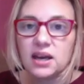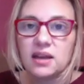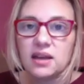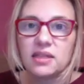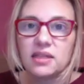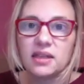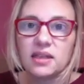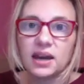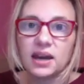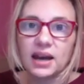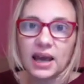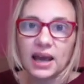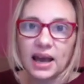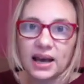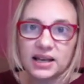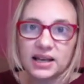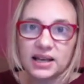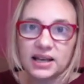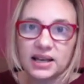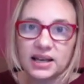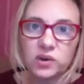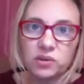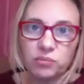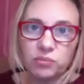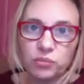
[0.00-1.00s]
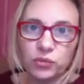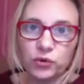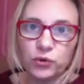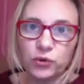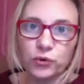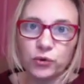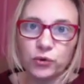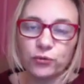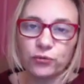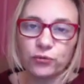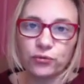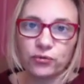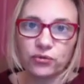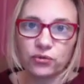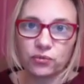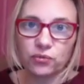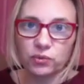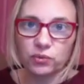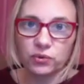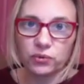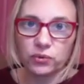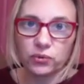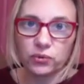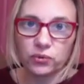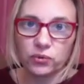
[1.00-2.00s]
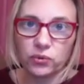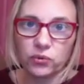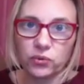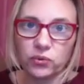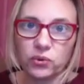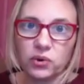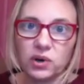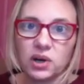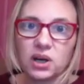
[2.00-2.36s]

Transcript: That as we move through